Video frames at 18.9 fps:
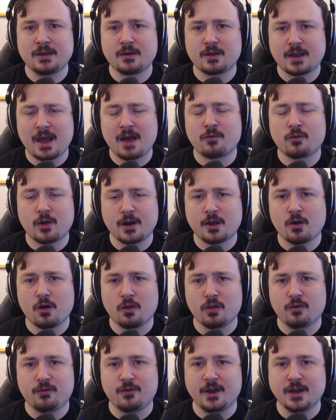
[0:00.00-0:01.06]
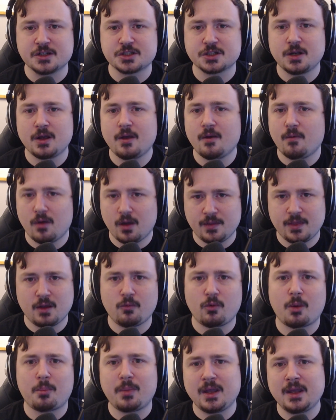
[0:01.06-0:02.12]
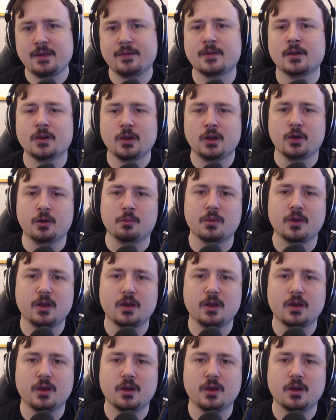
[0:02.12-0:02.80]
gathering all the fish, and then repeat the loop.